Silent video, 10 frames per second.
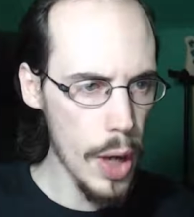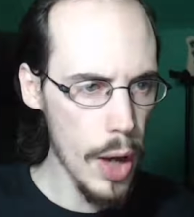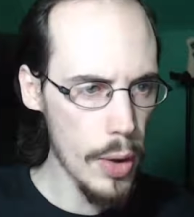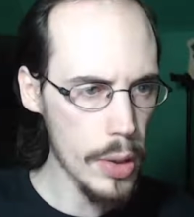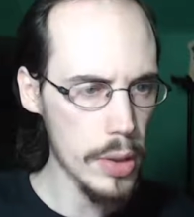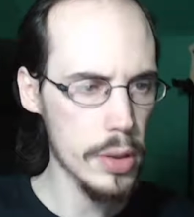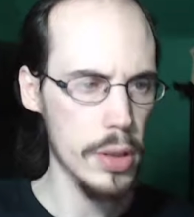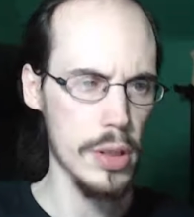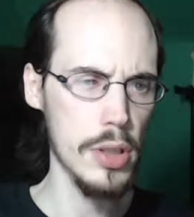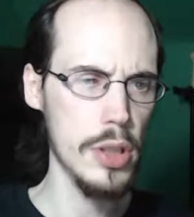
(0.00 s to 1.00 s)
how
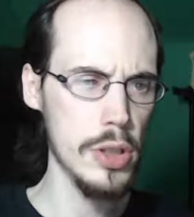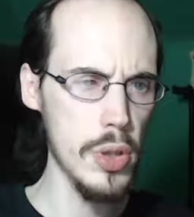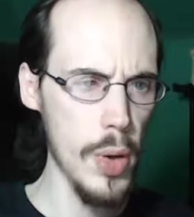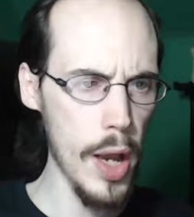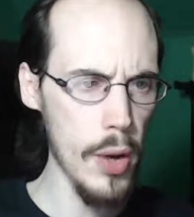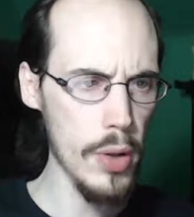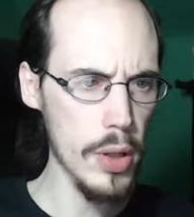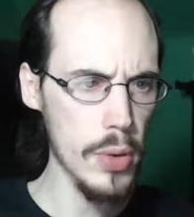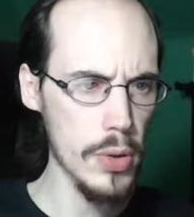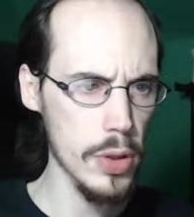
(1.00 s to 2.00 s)

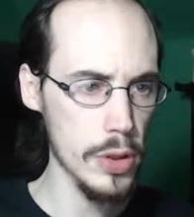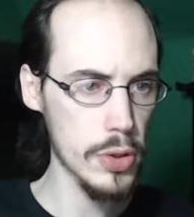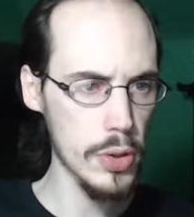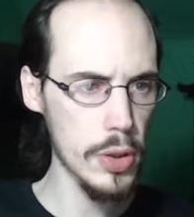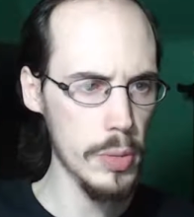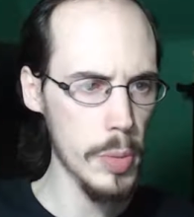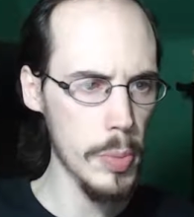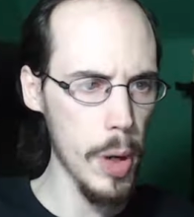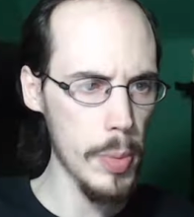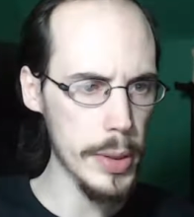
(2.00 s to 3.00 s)
a circling
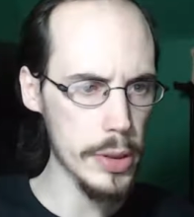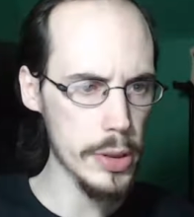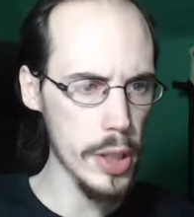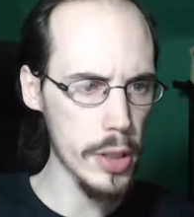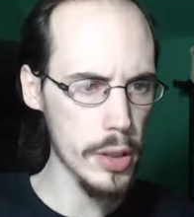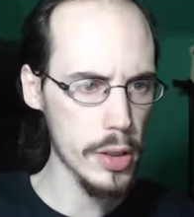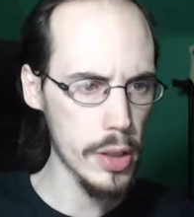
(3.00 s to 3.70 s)
bombardment's done.